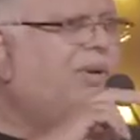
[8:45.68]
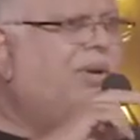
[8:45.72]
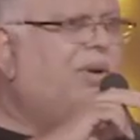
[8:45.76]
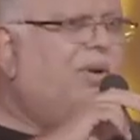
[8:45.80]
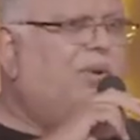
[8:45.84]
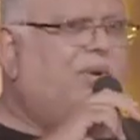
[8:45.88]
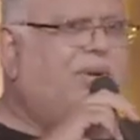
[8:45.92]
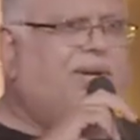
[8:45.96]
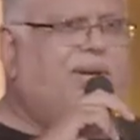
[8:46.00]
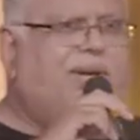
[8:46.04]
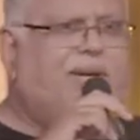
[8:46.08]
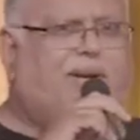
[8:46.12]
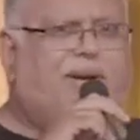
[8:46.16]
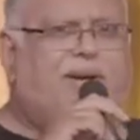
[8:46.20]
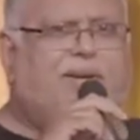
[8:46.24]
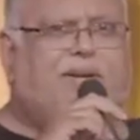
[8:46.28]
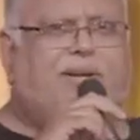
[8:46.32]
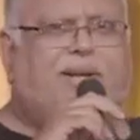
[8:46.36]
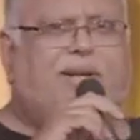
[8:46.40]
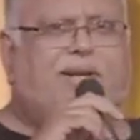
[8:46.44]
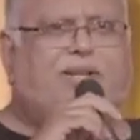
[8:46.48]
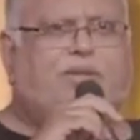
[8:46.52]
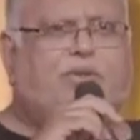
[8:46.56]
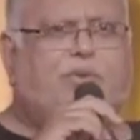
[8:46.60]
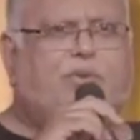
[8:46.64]
Okay, I'd
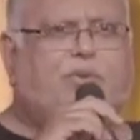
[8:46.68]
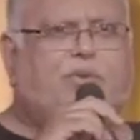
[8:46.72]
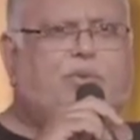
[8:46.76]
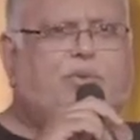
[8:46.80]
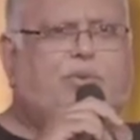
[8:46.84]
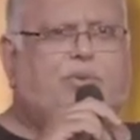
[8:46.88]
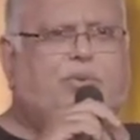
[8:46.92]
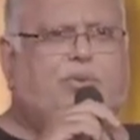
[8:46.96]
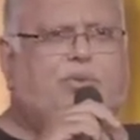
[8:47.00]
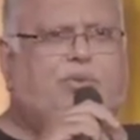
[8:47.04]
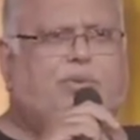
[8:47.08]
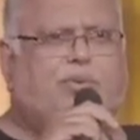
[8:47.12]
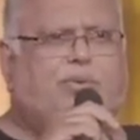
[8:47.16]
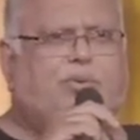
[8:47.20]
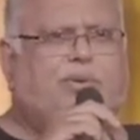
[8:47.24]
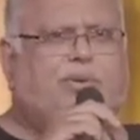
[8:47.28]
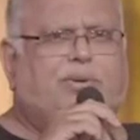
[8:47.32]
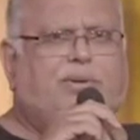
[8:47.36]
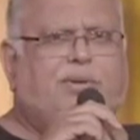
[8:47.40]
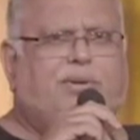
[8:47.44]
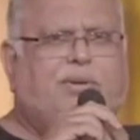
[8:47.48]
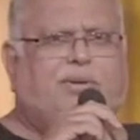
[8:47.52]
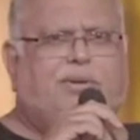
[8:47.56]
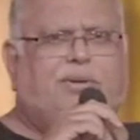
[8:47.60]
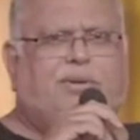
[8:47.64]
like to
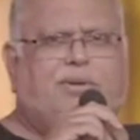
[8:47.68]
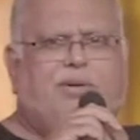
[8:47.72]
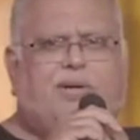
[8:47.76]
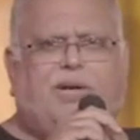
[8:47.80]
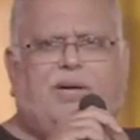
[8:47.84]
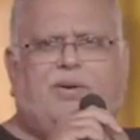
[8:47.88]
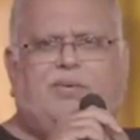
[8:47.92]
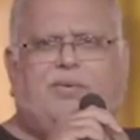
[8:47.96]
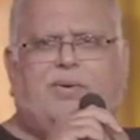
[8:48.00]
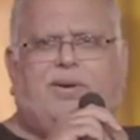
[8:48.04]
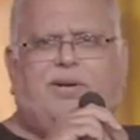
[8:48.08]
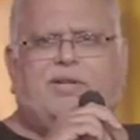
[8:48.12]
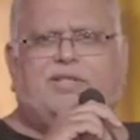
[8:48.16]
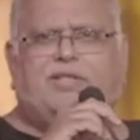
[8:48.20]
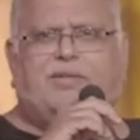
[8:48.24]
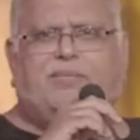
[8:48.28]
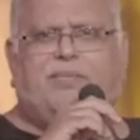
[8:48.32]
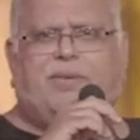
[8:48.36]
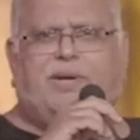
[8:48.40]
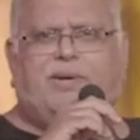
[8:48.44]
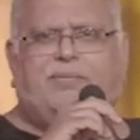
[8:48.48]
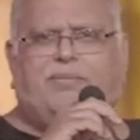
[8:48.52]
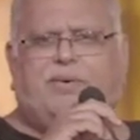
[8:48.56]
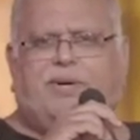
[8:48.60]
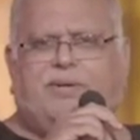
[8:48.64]
now ask my
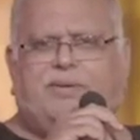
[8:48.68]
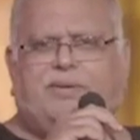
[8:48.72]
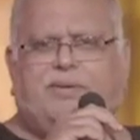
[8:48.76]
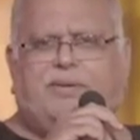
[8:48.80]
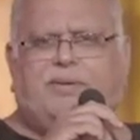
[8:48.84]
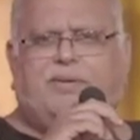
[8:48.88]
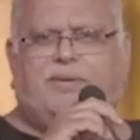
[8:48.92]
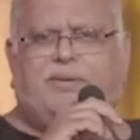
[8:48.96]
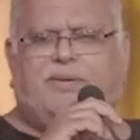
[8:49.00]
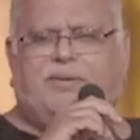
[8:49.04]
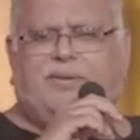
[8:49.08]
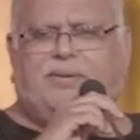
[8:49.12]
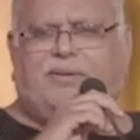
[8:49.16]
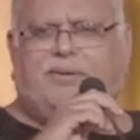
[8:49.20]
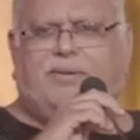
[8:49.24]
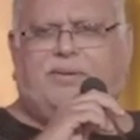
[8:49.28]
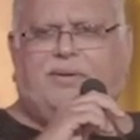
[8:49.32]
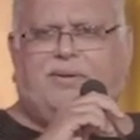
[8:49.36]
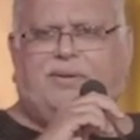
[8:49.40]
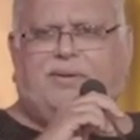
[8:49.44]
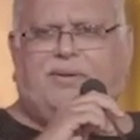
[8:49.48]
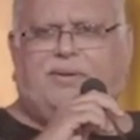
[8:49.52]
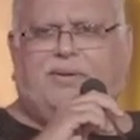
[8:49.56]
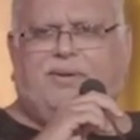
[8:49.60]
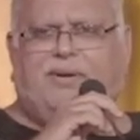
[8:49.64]
brother
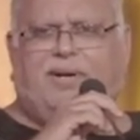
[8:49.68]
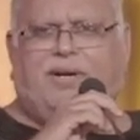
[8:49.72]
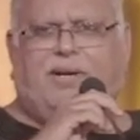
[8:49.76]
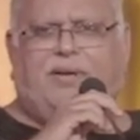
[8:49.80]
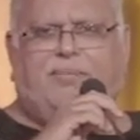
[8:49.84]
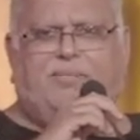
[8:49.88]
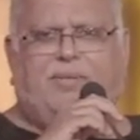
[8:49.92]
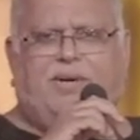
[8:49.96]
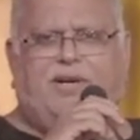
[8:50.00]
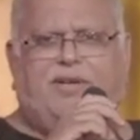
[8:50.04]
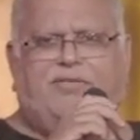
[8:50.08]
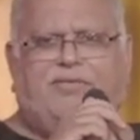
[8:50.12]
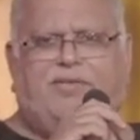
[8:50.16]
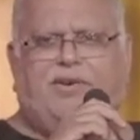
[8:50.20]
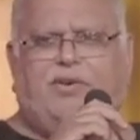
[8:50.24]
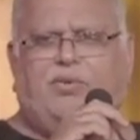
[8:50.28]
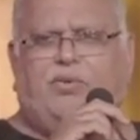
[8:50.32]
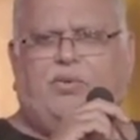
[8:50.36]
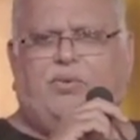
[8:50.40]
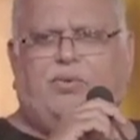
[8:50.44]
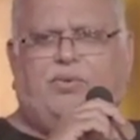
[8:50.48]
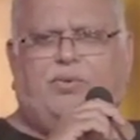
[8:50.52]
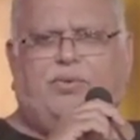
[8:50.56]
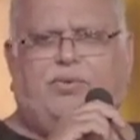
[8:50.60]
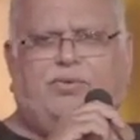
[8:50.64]
and my
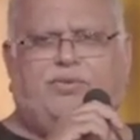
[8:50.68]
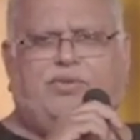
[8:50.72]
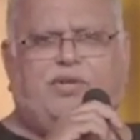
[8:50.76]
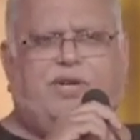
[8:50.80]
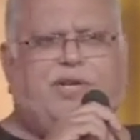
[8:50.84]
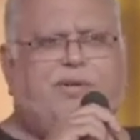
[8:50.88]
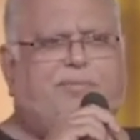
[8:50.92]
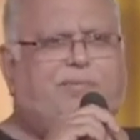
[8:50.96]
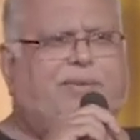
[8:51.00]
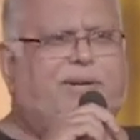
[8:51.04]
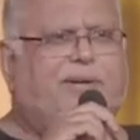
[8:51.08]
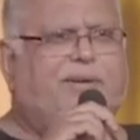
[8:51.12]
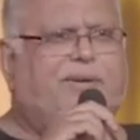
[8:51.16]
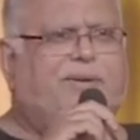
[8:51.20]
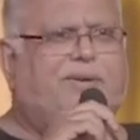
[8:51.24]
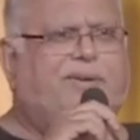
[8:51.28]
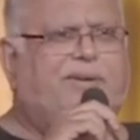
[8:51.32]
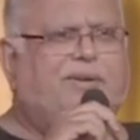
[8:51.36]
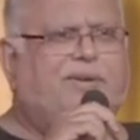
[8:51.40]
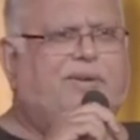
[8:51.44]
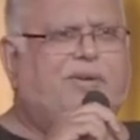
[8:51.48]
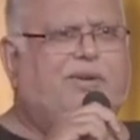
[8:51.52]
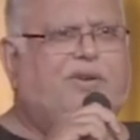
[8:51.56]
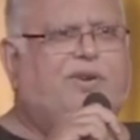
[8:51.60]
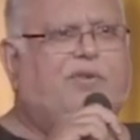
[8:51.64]
fellow chairman
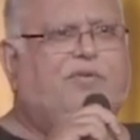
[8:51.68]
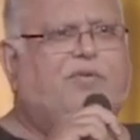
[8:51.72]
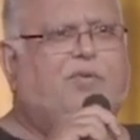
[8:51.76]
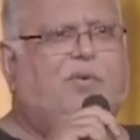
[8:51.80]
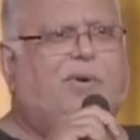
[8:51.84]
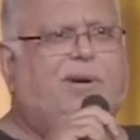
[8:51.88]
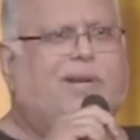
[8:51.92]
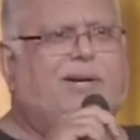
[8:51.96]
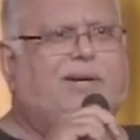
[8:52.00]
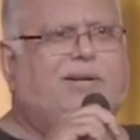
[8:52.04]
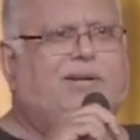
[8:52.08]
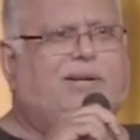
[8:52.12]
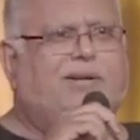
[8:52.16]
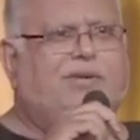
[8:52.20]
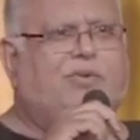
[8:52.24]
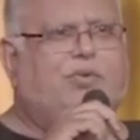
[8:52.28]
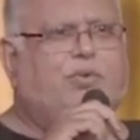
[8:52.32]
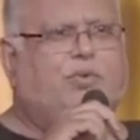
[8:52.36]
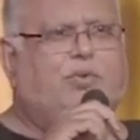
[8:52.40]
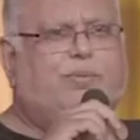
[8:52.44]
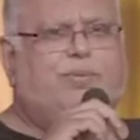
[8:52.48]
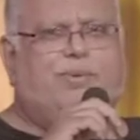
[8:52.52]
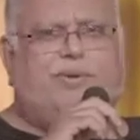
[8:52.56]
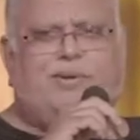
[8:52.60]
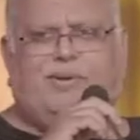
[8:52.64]
of Coagalana Group,
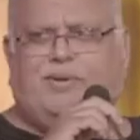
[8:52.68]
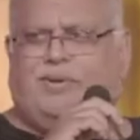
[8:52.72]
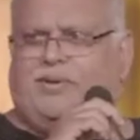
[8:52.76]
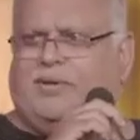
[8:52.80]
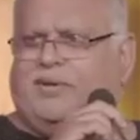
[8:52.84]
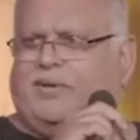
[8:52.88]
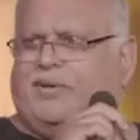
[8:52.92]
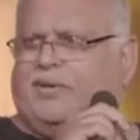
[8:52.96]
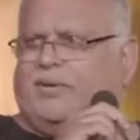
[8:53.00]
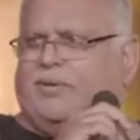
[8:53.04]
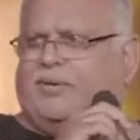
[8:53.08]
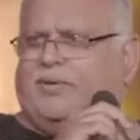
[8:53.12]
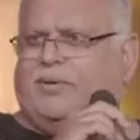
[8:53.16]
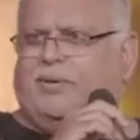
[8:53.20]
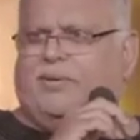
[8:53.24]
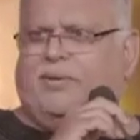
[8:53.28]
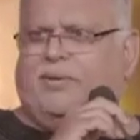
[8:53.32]
uh,